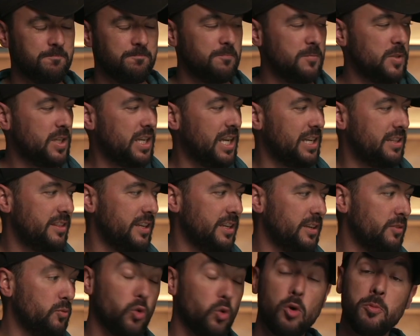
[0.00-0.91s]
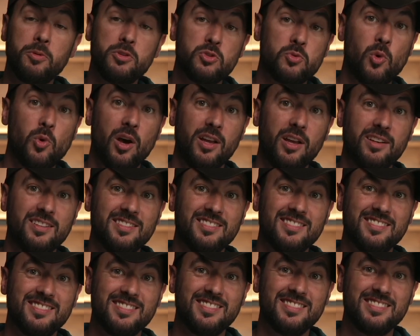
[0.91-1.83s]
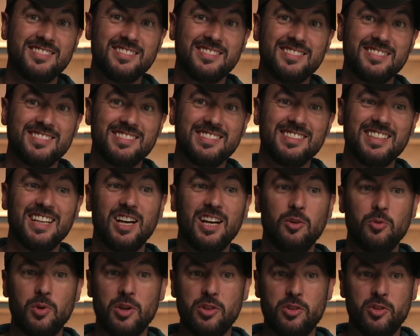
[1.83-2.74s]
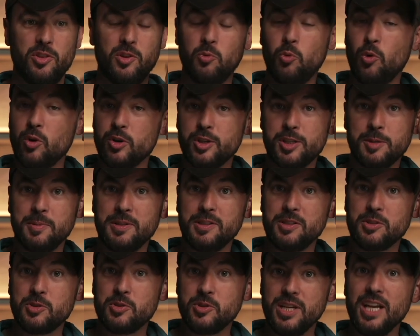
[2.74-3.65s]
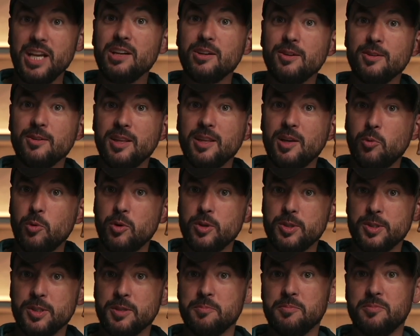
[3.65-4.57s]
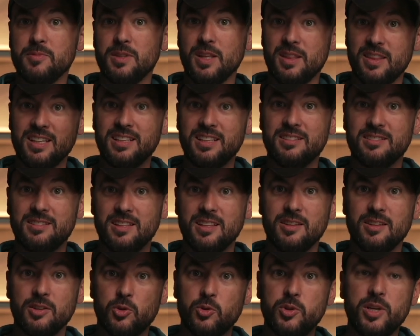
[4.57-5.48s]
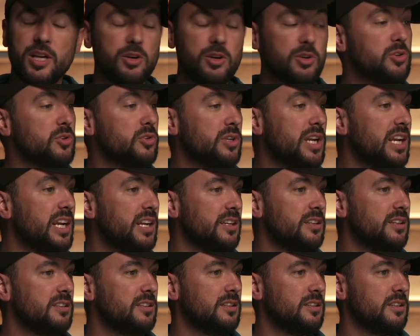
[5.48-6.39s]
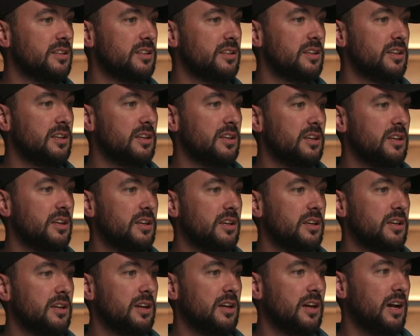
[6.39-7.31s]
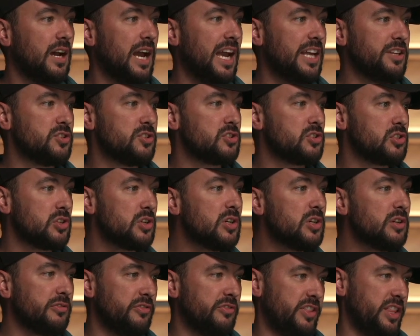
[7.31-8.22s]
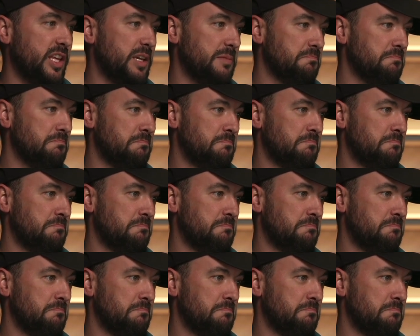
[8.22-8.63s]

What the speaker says: Okay, think Romans 1. Rather than worshiping the creator, they worship the things that the creator created. And served them.